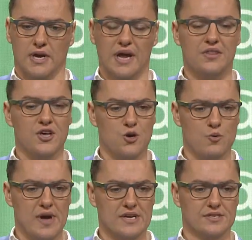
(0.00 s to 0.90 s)
In the
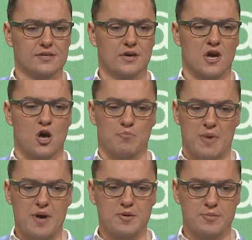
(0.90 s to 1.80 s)
US,
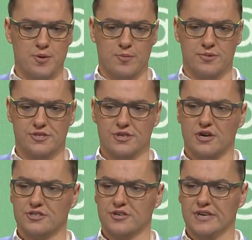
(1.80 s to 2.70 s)
baby boomers are
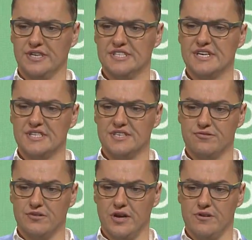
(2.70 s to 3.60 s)
turning
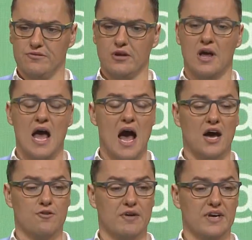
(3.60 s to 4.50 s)
65 at
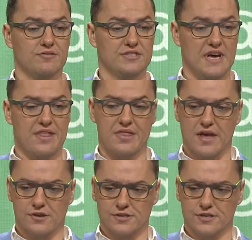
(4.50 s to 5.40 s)
a rate of
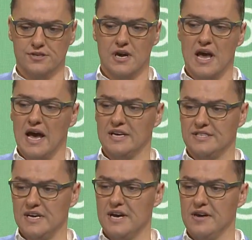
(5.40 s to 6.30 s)
10,000 a
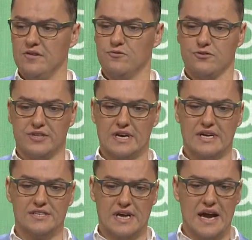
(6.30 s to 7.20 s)
day for the
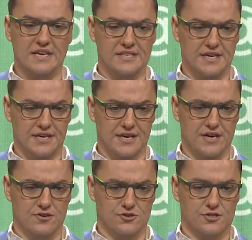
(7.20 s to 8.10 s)
next 18
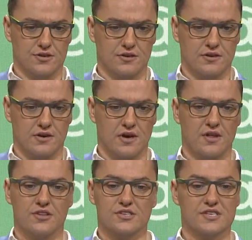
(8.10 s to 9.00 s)
years.
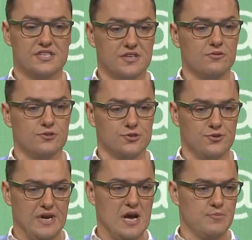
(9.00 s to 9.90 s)
There's a silver
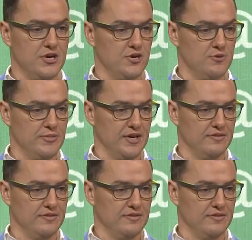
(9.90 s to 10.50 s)
tsunami coming.